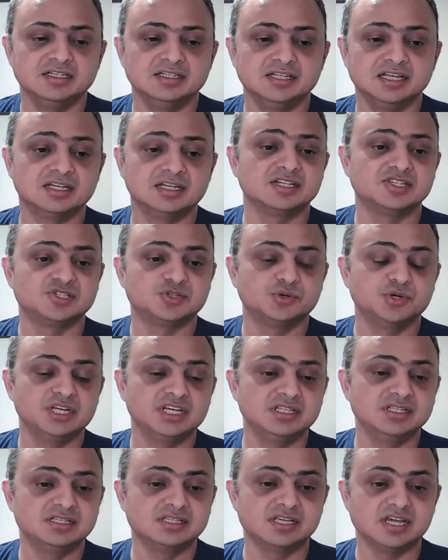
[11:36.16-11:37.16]
Then
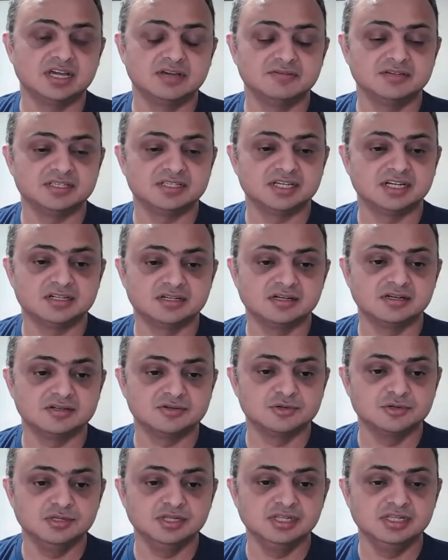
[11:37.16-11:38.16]
custodians have a central
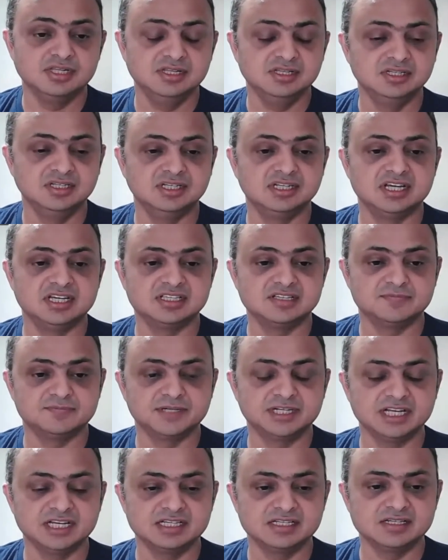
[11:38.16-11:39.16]
role in asset
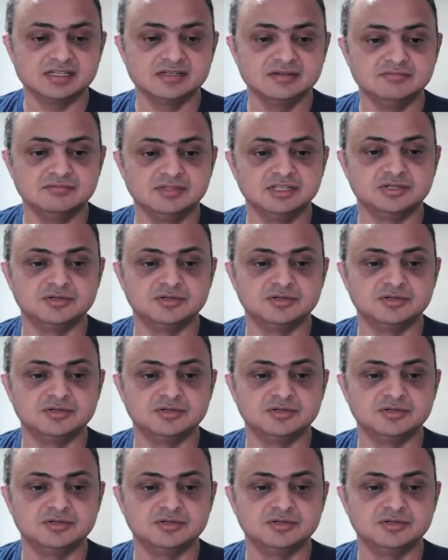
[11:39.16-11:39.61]
protection.